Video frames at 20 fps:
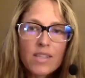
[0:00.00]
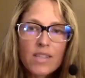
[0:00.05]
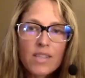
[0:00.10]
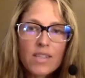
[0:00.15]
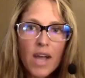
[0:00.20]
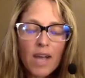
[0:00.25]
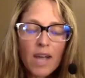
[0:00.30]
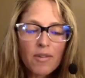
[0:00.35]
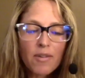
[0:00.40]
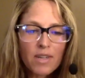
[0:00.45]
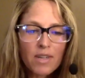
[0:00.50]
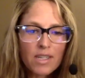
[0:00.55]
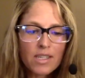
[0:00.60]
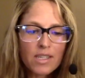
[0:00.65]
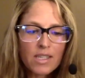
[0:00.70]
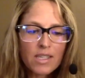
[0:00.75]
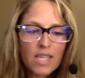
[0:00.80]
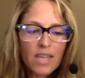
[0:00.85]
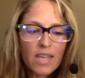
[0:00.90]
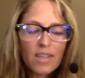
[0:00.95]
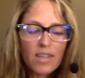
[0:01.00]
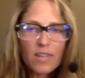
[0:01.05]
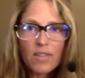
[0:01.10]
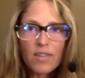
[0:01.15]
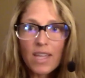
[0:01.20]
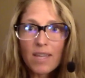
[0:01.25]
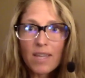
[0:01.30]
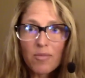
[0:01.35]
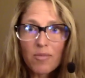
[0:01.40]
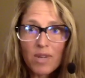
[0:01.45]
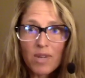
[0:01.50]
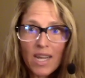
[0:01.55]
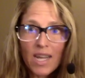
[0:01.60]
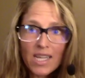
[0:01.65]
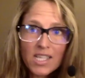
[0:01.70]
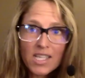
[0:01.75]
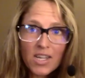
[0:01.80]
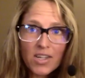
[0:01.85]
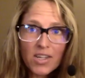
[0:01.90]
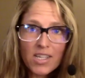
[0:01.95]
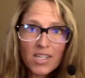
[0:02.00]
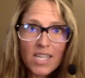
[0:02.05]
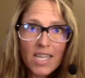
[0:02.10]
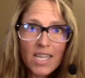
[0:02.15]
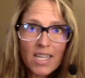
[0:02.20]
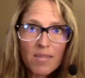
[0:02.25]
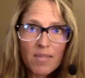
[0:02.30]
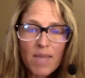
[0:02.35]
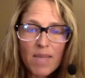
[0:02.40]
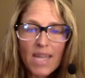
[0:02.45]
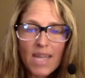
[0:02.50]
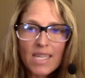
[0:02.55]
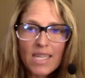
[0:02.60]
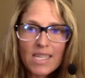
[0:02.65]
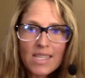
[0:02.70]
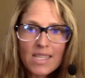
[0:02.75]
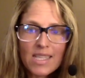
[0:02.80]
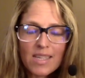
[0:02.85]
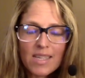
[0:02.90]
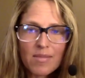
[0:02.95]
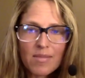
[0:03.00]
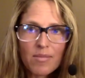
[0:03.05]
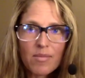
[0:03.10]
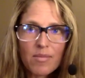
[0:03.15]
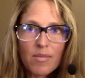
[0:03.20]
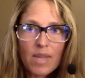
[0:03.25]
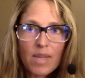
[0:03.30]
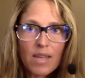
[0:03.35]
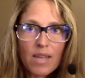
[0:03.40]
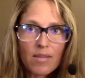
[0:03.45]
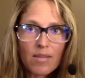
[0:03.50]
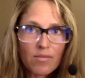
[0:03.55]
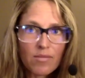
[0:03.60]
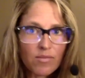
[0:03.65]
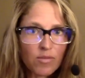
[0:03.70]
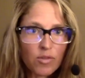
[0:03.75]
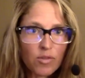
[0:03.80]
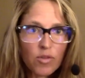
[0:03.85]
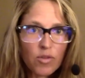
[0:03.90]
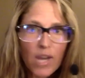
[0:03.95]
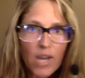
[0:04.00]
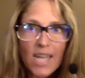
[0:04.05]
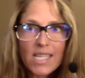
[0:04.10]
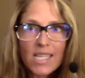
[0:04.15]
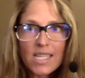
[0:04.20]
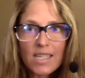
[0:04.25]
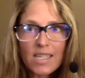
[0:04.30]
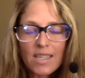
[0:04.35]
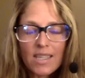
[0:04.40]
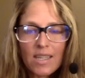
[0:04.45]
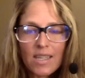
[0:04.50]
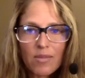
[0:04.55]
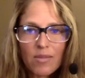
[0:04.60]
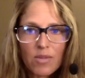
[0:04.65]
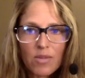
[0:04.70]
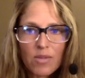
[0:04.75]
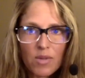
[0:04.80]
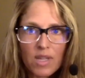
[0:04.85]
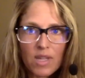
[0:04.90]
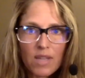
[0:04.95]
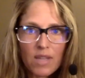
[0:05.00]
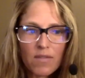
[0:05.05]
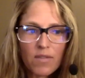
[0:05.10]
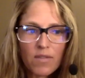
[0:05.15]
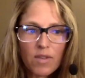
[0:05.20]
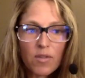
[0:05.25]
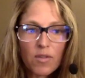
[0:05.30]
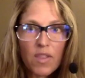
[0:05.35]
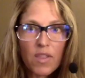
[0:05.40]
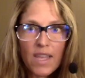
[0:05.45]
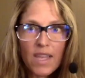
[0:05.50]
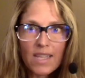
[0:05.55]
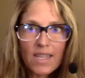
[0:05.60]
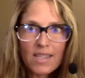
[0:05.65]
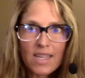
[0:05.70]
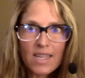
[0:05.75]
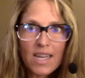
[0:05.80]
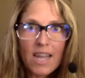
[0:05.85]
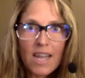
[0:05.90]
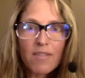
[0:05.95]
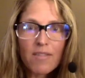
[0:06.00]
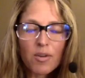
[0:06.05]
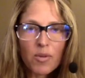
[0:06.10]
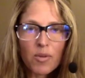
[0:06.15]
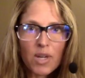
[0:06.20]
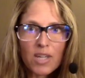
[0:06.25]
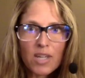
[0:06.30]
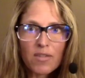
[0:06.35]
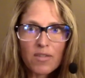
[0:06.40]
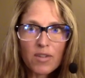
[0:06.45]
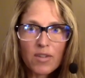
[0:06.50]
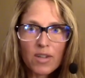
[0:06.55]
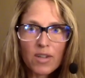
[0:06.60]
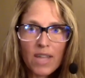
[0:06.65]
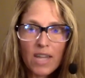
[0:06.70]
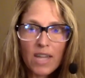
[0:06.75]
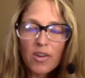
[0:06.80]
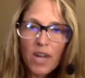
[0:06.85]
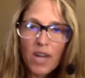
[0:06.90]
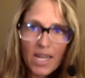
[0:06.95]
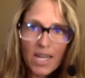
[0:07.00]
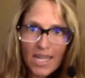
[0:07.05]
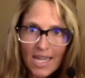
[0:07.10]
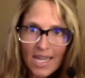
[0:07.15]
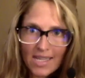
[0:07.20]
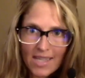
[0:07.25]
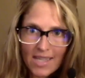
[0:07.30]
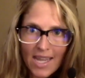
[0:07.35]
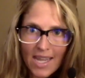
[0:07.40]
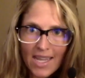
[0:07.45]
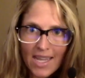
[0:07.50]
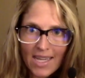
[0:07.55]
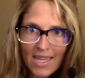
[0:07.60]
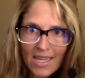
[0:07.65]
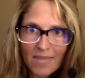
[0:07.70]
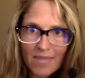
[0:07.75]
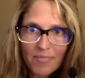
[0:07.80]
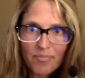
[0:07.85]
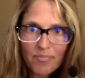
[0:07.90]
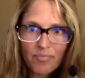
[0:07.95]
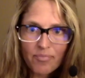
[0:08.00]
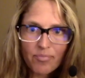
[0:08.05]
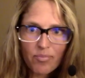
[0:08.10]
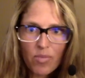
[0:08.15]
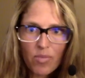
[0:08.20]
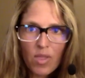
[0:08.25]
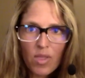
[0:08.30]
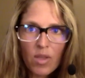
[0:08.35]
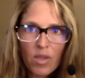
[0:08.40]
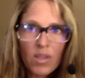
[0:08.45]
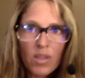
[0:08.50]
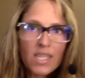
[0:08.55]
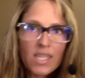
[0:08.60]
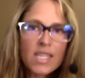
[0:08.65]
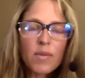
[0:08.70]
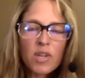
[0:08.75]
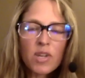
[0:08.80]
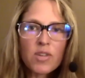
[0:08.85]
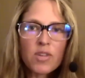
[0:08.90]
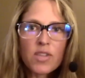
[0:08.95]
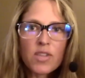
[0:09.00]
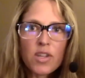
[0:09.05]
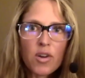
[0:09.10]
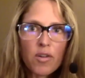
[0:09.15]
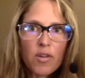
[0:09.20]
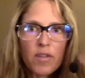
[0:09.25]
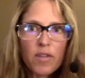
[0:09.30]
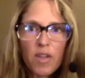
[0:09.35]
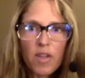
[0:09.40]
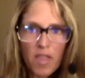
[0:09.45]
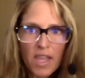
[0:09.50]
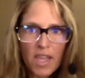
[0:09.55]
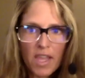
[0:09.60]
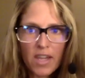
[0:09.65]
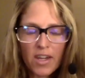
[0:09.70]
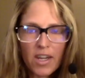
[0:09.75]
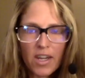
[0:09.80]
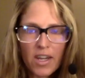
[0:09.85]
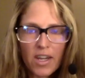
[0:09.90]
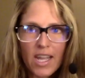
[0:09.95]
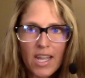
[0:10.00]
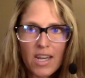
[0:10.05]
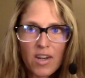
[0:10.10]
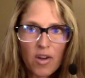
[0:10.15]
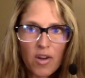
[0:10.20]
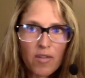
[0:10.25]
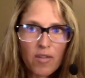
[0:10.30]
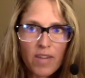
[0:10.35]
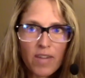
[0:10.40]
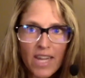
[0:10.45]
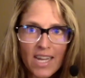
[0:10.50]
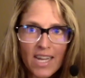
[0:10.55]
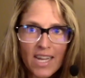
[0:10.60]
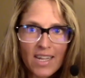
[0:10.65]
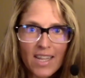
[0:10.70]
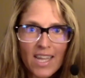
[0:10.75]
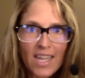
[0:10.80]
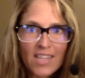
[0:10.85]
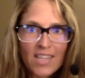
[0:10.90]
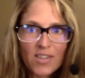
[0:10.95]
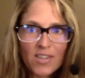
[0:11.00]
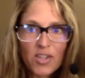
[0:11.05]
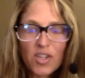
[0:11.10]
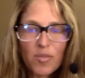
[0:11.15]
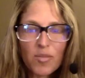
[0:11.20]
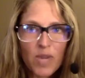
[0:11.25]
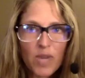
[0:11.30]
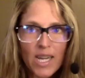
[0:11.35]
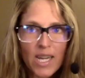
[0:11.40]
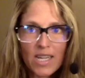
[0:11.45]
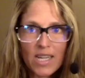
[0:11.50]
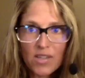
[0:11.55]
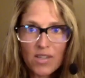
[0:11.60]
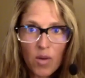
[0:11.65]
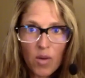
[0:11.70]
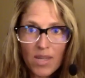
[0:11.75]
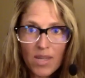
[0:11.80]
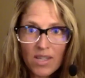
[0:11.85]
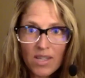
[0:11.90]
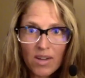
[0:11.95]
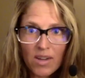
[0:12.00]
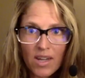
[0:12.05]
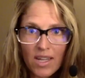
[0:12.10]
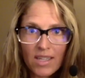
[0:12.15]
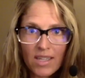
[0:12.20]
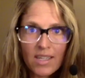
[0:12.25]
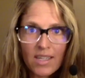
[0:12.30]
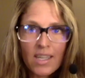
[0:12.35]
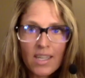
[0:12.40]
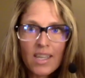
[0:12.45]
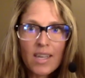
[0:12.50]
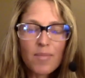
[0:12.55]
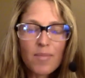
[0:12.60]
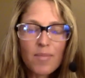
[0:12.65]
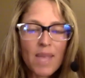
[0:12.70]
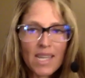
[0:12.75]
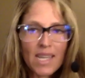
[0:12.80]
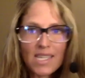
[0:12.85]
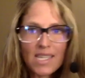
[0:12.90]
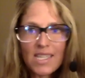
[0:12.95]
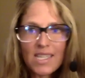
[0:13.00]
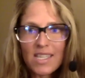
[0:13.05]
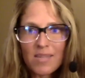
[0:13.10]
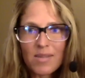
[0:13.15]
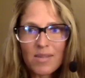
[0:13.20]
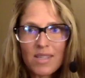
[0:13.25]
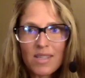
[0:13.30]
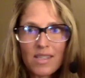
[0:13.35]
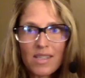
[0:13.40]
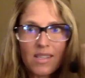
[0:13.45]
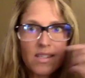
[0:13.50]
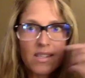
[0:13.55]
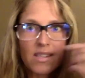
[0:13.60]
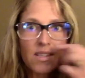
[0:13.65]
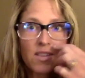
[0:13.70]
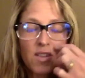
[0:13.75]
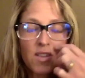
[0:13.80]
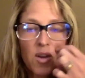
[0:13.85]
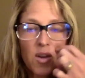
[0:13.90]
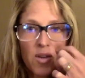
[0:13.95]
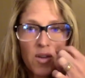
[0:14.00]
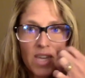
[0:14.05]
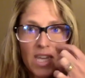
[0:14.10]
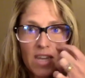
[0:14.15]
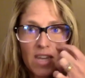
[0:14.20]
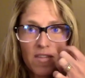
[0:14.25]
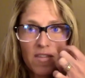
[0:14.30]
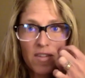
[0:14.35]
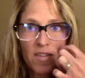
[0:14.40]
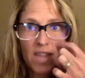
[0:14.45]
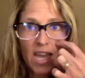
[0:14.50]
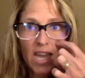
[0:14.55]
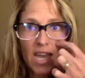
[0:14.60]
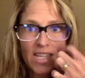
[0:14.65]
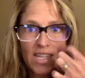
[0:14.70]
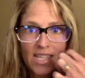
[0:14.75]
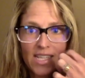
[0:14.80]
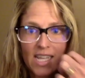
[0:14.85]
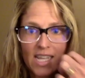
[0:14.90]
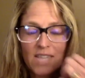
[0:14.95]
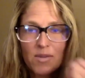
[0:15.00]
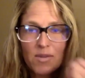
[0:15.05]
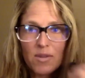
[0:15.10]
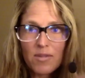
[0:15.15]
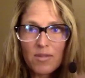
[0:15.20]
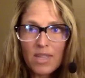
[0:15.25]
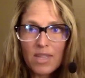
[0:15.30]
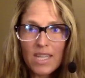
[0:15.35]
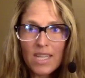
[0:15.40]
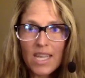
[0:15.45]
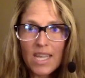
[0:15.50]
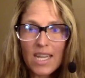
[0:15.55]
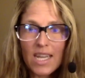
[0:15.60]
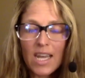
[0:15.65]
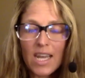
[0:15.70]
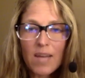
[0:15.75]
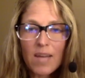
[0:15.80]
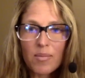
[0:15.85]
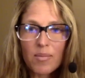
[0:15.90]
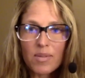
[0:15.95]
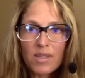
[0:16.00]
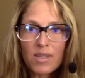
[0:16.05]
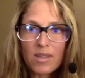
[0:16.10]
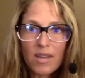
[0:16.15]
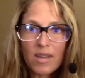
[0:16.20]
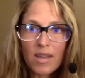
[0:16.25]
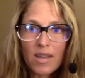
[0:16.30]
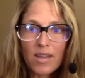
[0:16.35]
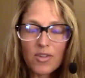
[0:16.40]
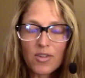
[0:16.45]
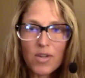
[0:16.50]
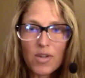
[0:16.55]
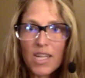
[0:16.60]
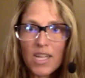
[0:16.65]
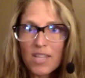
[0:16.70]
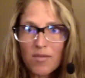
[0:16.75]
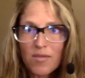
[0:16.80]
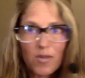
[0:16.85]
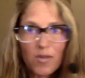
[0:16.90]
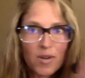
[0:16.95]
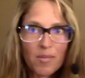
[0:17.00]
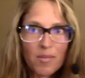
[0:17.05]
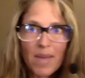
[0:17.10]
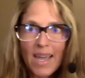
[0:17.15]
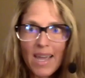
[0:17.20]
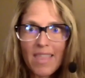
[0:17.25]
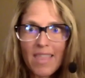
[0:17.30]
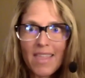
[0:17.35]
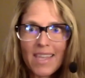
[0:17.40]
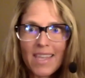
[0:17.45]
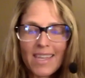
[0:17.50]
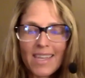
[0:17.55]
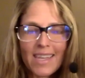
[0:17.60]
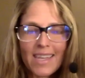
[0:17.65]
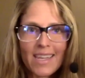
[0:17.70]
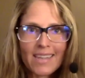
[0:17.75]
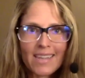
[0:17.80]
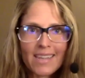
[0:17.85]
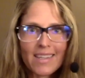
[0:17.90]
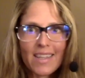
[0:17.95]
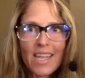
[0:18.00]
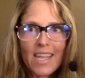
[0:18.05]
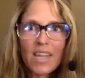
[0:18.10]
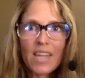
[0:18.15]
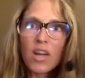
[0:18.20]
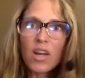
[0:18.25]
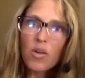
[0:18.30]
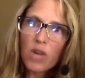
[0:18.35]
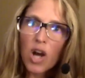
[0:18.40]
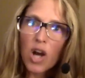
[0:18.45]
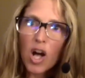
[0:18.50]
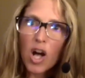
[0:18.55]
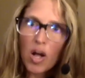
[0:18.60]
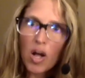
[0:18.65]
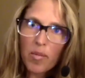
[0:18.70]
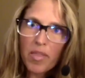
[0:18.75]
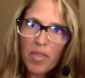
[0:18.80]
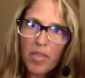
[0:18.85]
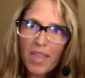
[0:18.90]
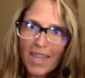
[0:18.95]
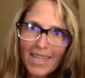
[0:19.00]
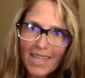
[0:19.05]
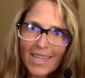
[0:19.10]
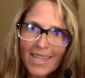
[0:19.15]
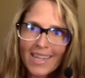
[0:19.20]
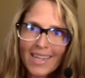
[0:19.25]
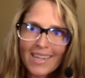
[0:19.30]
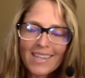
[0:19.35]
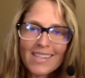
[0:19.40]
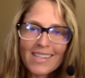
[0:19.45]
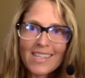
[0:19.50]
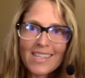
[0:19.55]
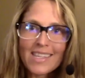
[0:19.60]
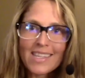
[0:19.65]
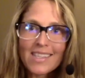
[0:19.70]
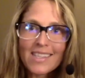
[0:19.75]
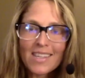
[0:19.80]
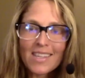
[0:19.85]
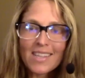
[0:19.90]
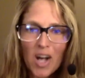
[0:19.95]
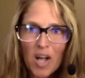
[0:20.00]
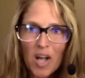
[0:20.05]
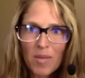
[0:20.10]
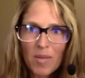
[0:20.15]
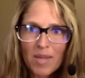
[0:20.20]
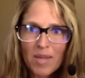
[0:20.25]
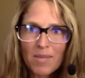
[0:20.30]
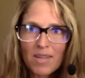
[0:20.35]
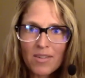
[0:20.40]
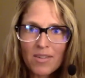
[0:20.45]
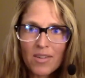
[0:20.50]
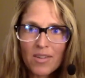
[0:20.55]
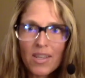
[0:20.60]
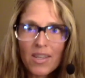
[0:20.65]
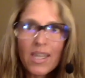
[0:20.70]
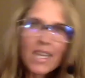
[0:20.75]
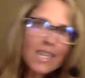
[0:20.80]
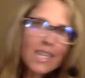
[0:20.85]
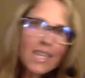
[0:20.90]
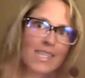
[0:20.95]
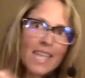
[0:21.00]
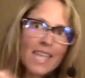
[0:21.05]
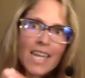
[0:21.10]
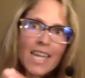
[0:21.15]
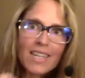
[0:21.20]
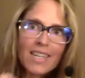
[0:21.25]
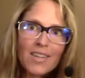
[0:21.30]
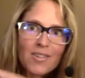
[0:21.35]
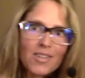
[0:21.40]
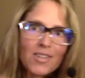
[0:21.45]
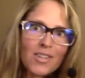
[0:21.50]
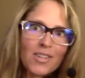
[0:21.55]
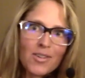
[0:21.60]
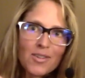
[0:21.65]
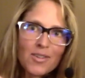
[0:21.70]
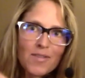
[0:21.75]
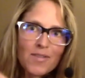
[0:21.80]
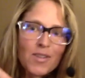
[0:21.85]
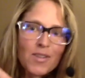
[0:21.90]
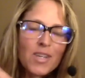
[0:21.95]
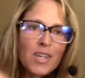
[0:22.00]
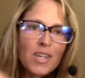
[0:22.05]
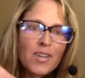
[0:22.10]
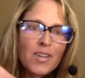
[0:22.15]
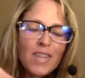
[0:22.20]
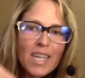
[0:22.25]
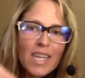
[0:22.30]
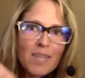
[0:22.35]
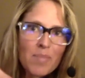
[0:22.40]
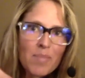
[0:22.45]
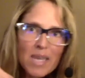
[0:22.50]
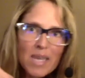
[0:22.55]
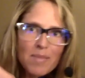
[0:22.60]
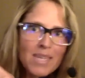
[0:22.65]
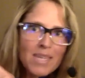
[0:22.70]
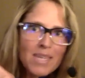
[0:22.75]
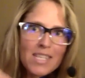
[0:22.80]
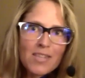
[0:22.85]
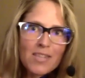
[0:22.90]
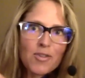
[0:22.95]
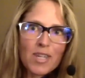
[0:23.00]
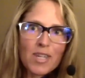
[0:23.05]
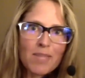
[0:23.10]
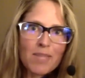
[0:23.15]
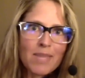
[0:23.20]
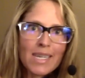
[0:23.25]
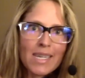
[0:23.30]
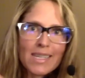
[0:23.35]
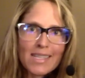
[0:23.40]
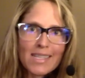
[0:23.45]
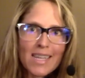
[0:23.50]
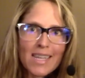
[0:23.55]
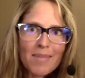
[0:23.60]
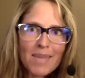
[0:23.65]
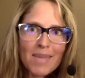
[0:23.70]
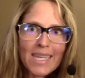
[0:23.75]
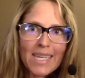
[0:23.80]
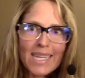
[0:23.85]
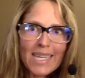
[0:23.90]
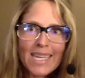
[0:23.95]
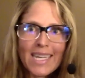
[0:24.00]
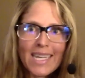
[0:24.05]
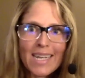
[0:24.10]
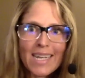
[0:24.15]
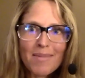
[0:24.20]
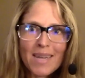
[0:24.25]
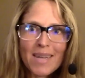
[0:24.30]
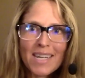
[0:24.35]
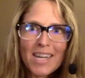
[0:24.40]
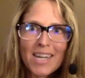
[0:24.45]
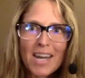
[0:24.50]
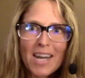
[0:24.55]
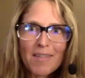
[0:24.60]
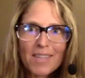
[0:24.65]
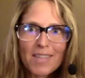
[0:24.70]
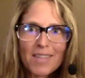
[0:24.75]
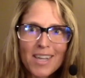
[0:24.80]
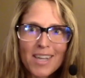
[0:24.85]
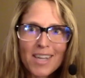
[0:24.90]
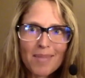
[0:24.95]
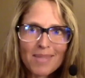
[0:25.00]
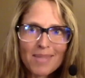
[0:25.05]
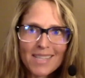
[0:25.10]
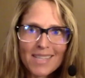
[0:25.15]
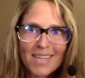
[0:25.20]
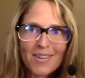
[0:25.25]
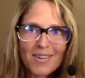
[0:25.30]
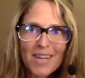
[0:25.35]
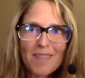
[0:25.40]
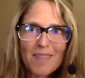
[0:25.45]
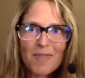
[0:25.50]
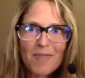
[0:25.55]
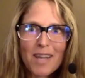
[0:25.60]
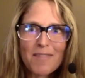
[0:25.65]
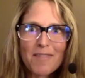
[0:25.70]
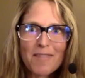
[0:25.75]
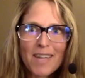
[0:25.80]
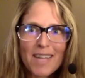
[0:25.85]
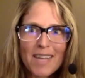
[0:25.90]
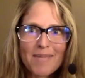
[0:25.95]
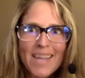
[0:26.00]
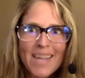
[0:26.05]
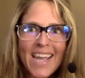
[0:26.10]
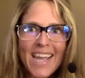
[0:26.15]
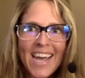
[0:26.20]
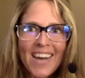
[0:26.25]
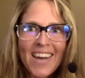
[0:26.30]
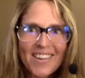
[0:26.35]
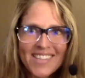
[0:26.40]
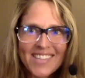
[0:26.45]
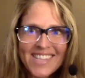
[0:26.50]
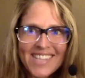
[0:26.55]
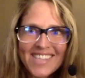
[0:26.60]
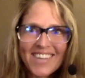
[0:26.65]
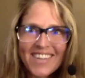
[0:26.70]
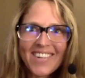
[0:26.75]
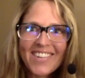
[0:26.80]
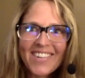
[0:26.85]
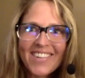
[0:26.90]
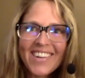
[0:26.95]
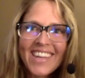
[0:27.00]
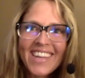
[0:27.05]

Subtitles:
I want to tell you, like, when I started taking magnesium, it drastically was one of the few things that it ever worked for, like, chronic anxiety. Like someone who's an overthinker and an overanalyzer and your brain is always on, magnesium is so key for that, because that's what really had helped transform my thinking into like, oh, calm thinking, because it is a calming mineral. Side note too, if you hear like babies screaming, it's not my kid. I'm at a coffee shop because I don't have Wi-Fi at my house. So